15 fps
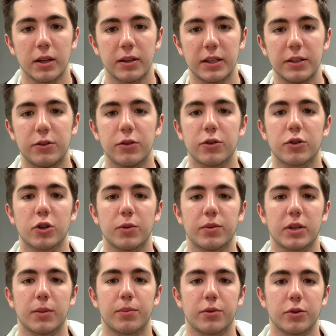These two
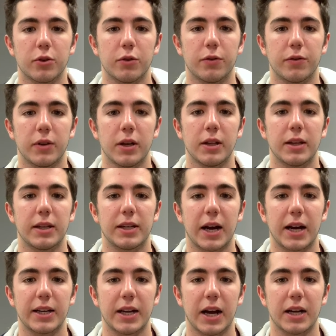groups are proof that
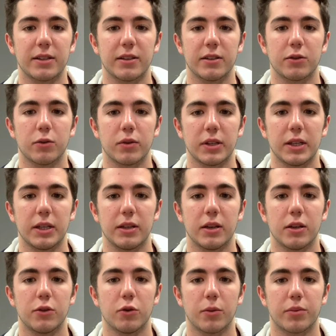Dionysus will
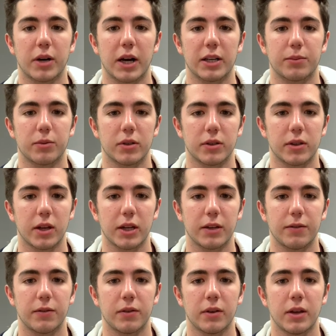lead to a prosperous
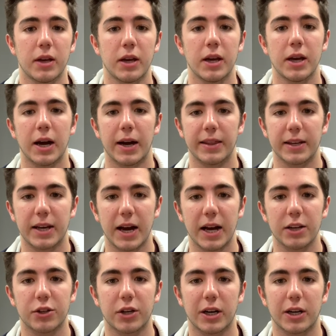life. On the
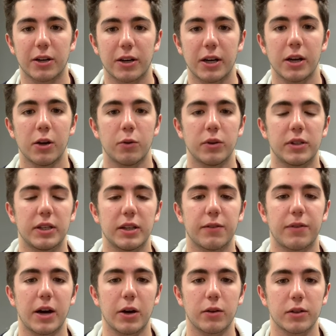contrary, we see the
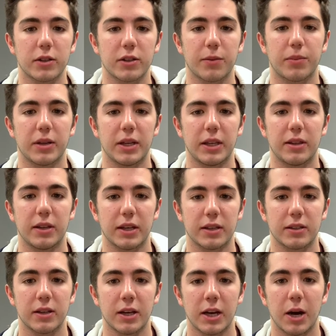followers of
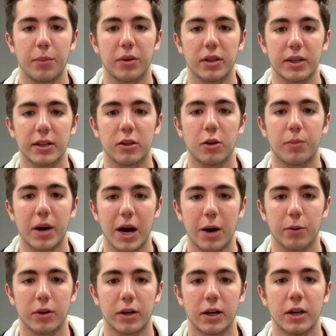Prometheus, a political
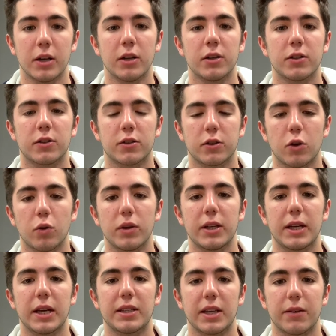power, slowly
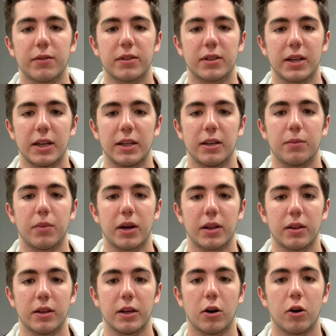get devastated by
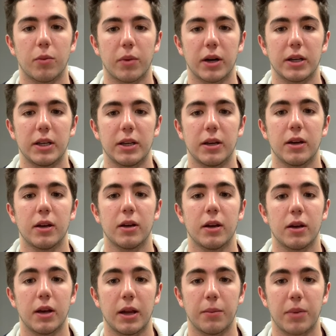the almighty
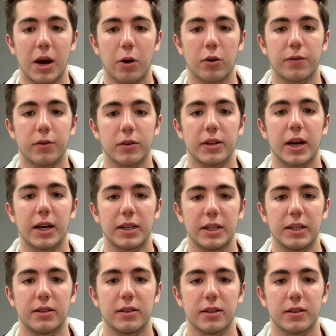and powerful
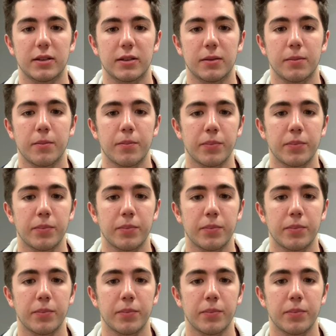Dionysus.